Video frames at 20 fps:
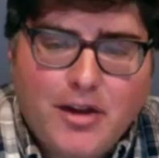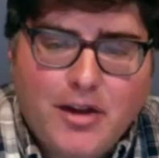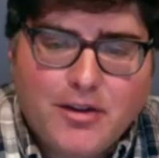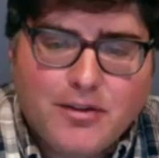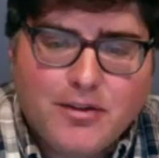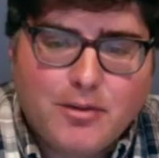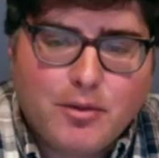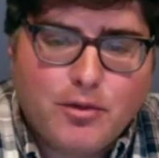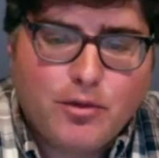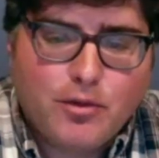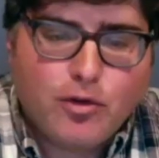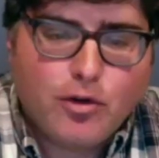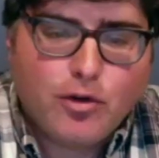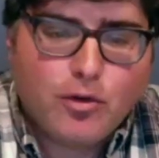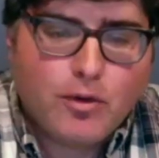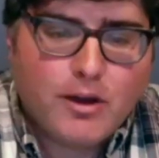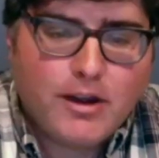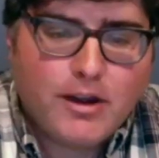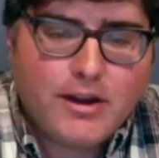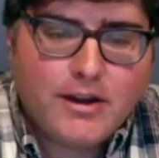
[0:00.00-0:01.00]
else
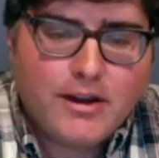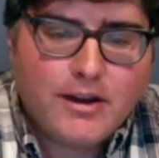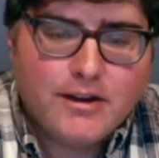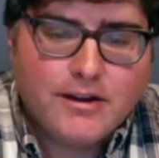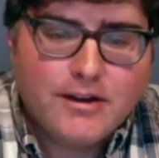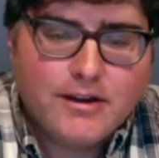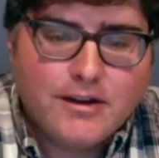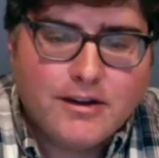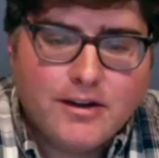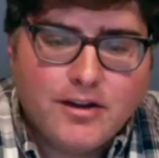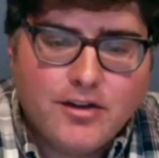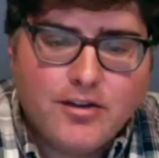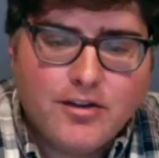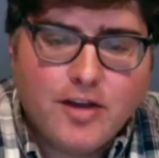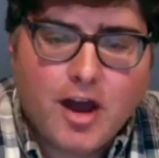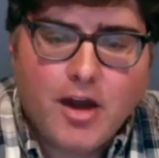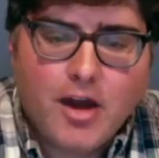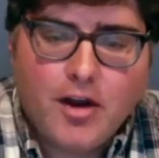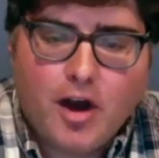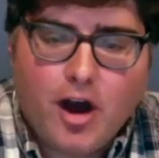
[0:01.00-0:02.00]
before we
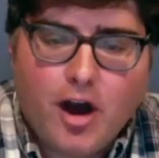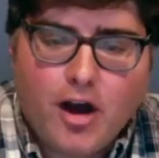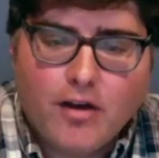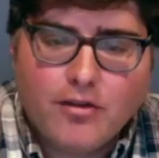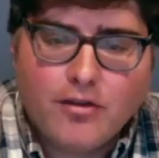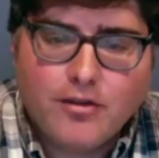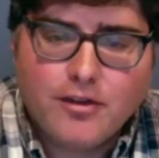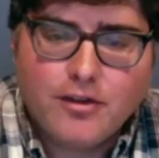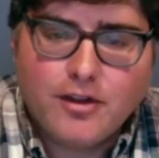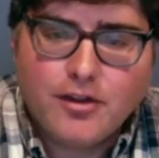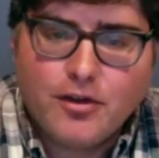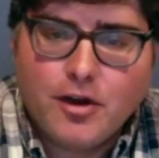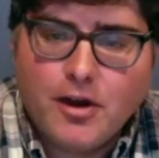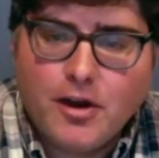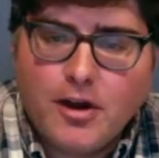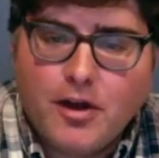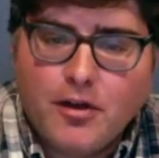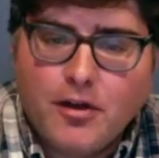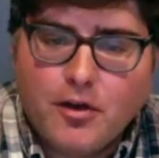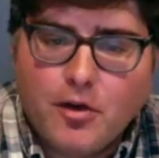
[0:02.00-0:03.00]
sign off? Are there
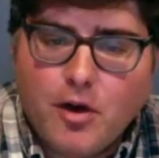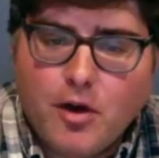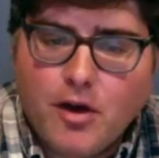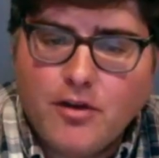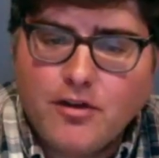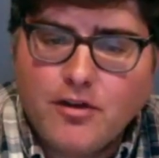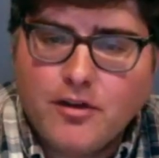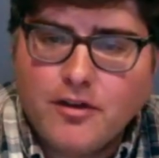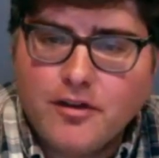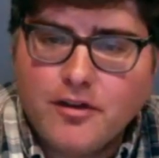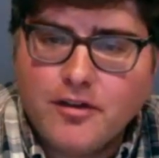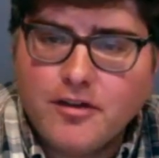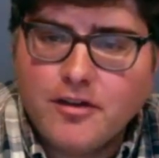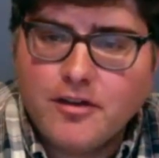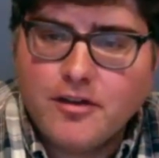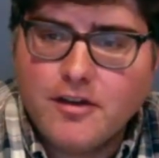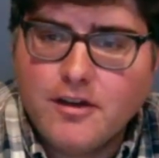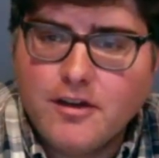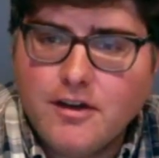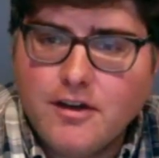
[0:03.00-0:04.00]
any other
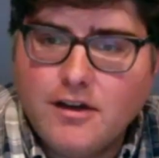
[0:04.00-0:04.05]
questions?